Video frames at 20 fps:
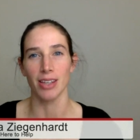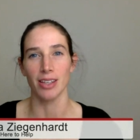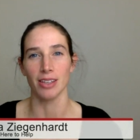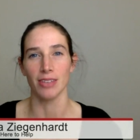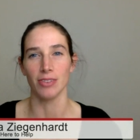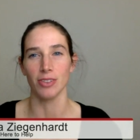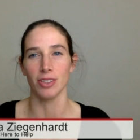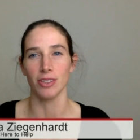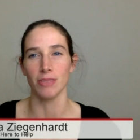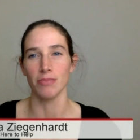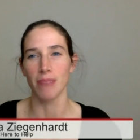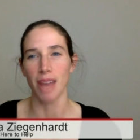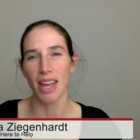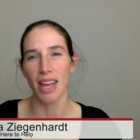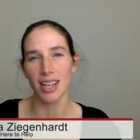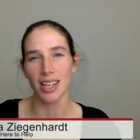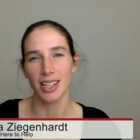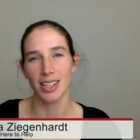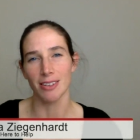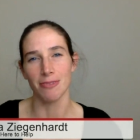that if you
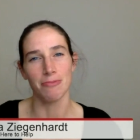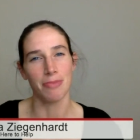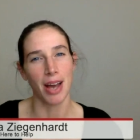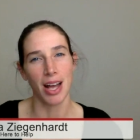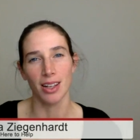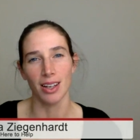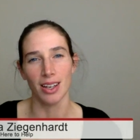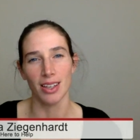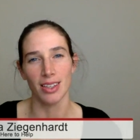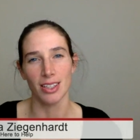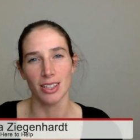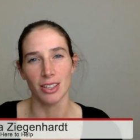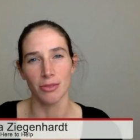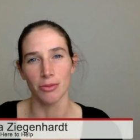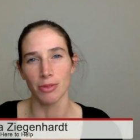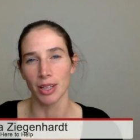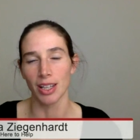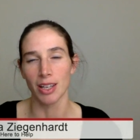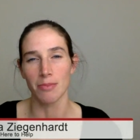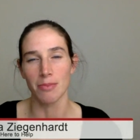make it in ballet, then you
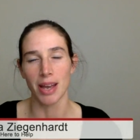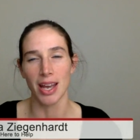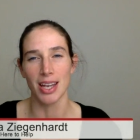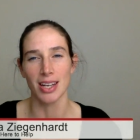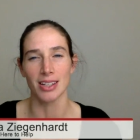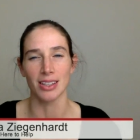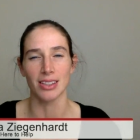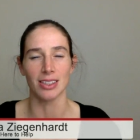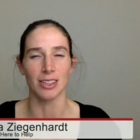really made it.